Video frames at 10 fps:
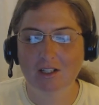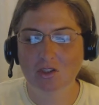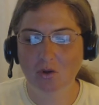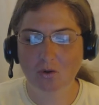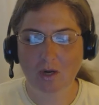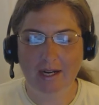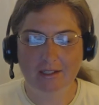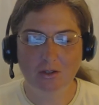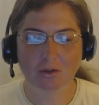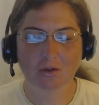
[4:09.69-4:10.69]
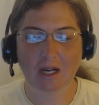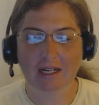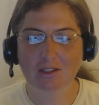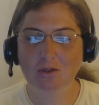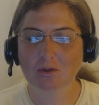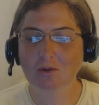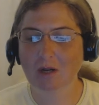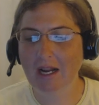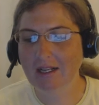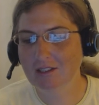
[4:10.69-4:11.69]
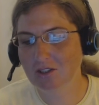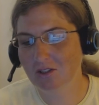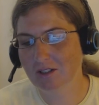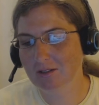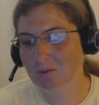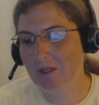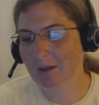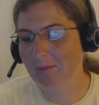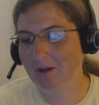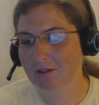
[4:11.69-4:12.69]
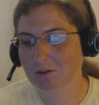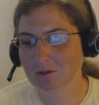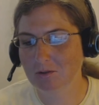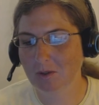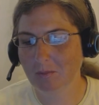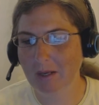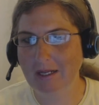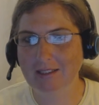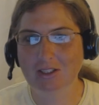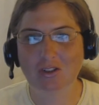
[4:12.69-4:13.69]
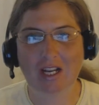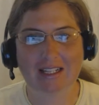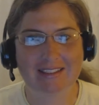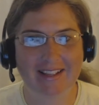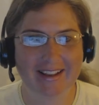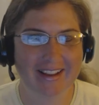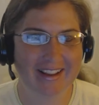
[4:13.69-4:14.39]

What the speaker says: So gratitude, gratitude, gratitude is what I'm being told to remind you guys.